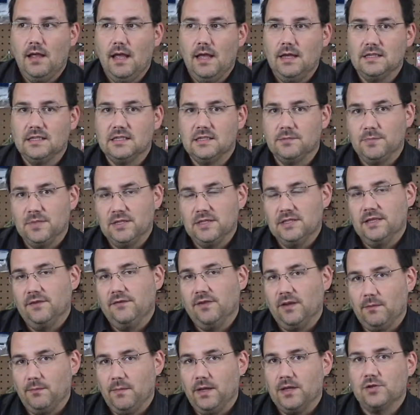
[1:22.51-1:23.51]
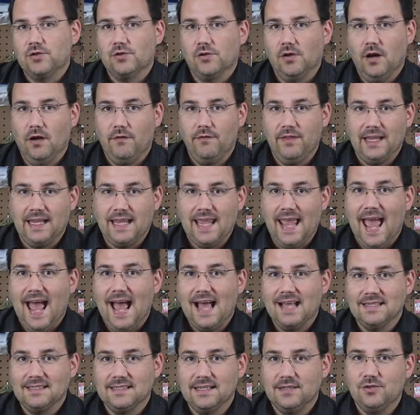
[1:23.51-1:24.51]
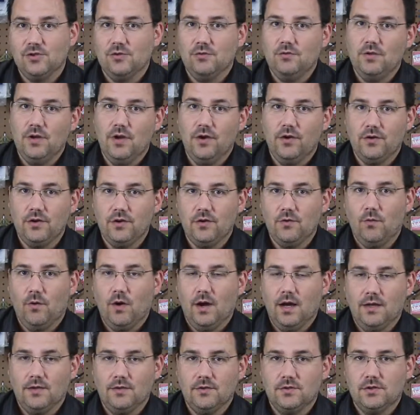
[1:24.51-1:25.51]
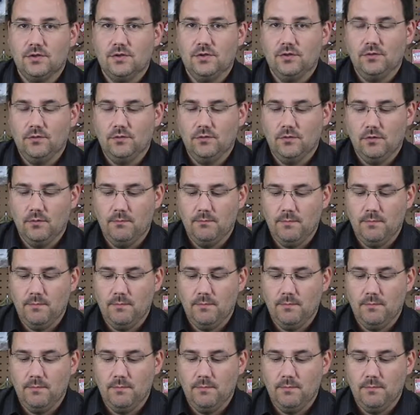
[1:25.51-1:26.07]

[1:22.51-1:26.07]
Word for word: a specific mixture of the gas that you know you want to